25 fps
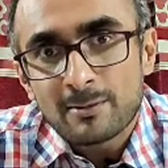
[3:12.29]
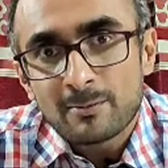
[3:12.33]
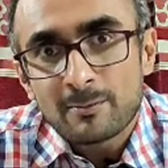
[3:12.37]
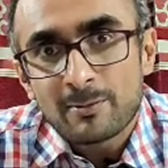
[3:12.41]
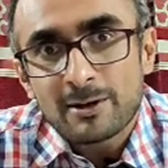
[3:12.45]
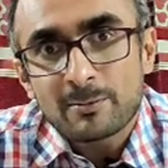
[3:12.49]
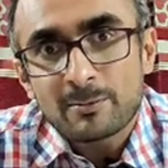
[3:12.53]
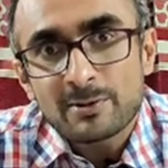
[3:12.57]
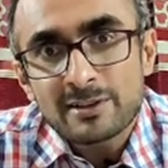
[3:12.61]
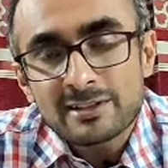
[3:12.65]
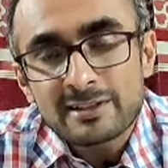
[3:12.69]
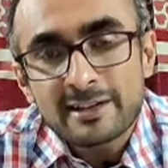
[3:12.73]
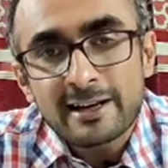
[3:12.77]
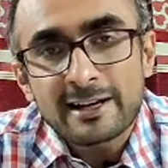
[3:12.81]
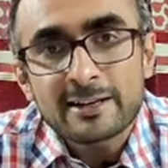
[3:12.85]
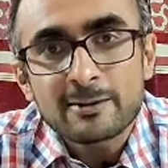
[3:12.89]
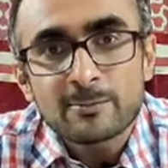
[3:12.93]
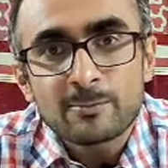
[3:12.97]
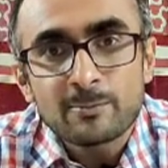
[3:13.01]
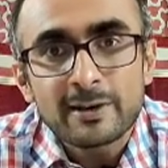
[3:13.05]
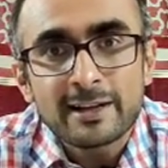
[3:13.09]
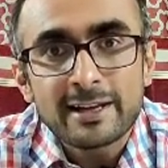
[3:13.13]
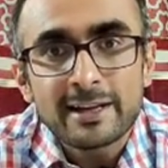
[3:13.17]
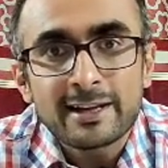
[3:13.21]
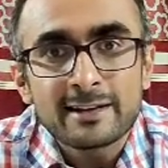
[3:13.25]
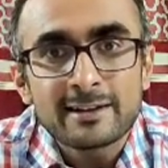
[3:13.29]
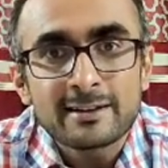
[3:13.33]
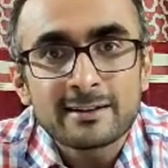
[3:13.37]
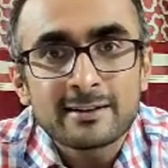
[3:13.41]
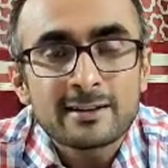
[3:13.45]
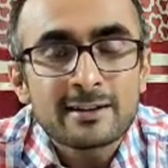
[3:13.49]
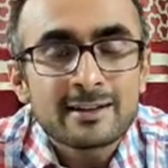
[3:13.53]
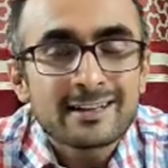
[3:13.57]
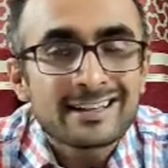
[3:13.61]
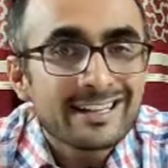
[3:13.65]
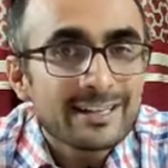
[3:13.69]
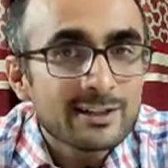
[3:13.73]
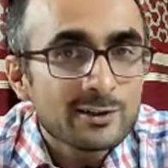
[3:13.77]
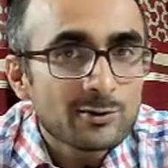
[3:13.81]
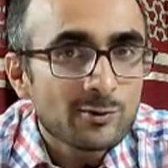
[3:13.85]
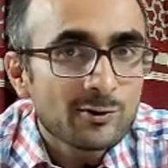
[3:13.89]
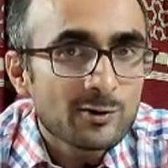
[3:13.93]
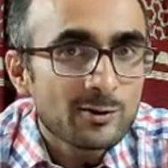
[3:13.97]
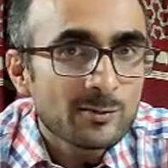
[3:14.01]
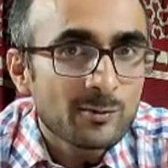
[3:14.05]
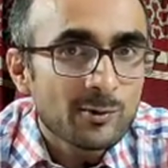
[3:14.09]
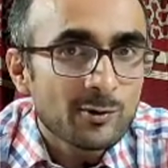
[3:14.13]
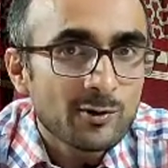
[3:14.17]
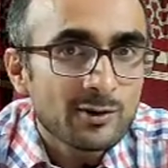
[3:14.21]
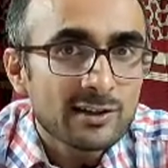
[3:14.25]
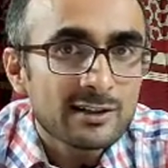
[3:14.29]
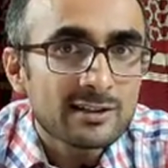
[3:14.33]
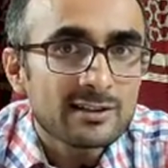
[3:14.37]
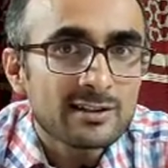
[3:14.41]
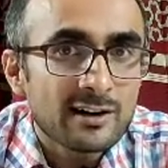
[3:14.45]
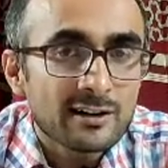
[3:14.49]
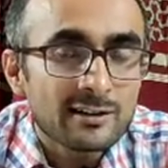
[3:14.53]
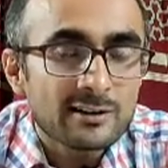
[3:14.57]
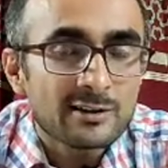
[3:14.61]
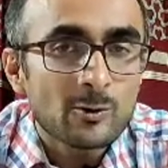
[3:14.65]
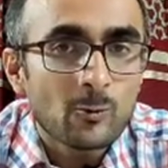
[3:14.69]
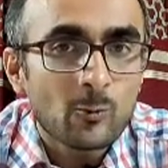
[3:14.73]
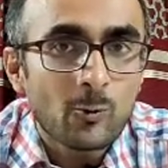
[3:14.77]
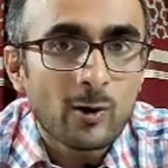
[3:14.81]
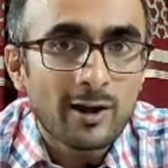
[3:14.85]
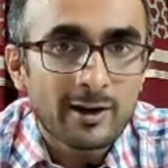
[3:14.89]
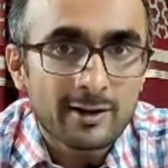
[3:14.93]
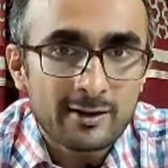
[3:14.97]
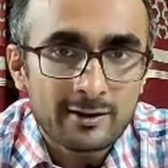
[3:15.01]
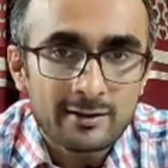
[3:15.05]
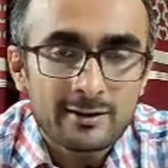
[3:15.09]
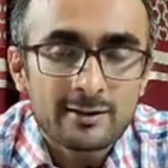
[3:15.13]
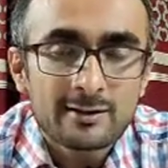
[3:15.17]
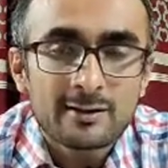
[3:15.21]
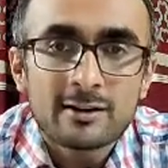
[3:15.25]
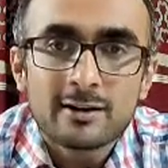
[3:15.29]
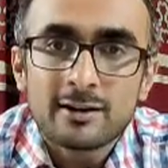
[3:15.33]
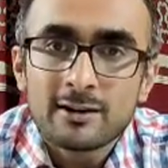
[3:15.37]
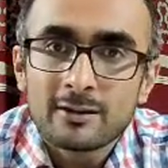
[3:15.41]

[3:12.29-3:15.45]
but beside brain, ketone bodies are the one